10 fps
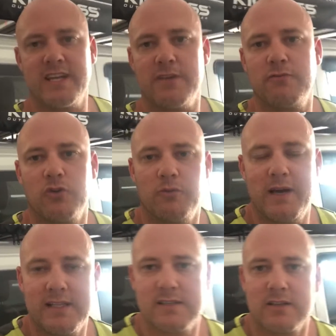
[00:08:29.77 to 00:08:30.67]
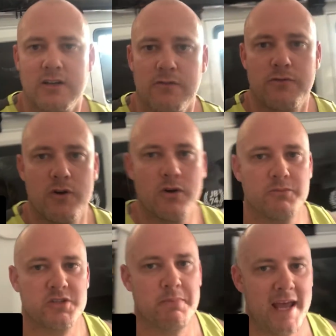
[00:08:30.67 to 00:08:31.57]
floor mats I got
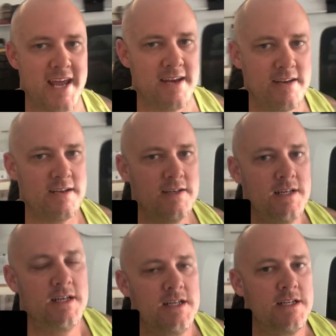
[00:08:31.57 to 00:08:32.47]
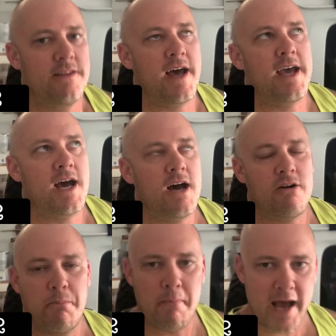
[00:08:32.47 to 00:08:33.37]
from Japan. They
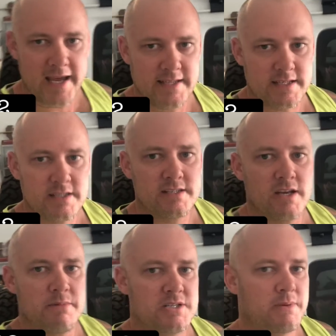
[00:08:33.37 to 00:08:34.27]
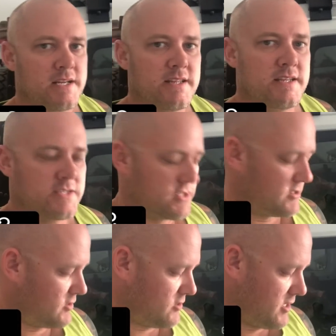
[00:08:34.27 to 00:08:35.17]
are amazing, so much better than the
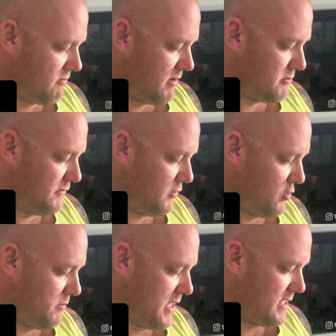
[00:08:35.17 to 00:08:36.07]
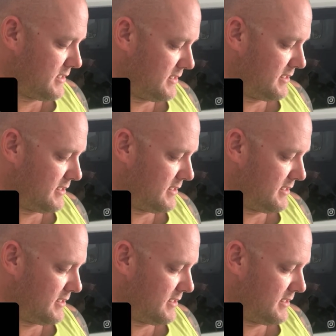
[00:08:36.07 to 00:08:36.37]
Suzuki rubber floor mats.